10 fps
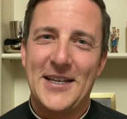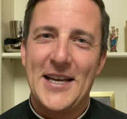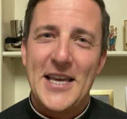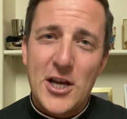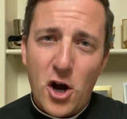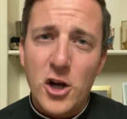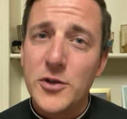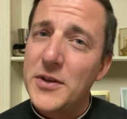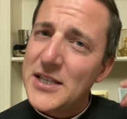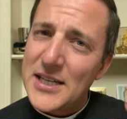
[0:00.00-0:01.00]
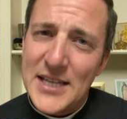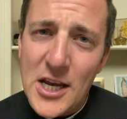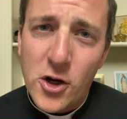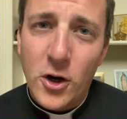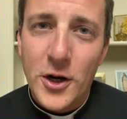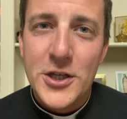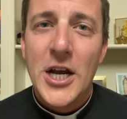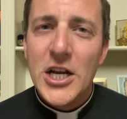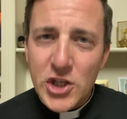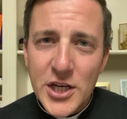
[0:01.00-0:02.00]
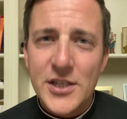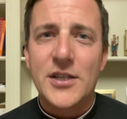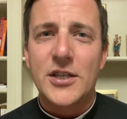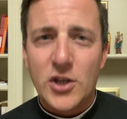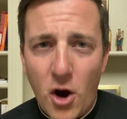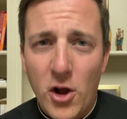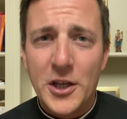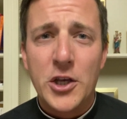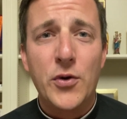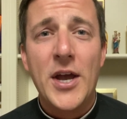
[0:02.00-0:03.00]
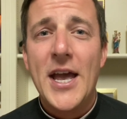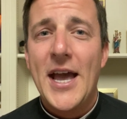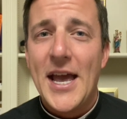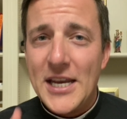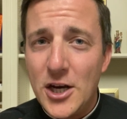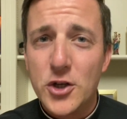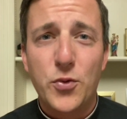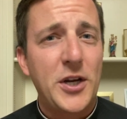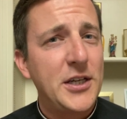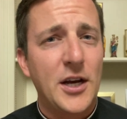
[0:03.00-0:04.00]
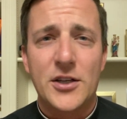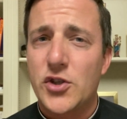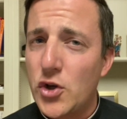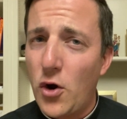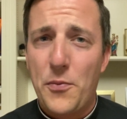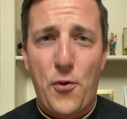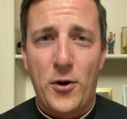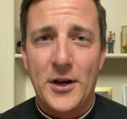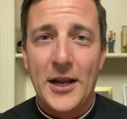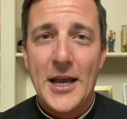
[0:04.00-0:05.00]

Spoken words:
He calls him. They say, take courage. Jesus is calling you. And here's what he does. So important.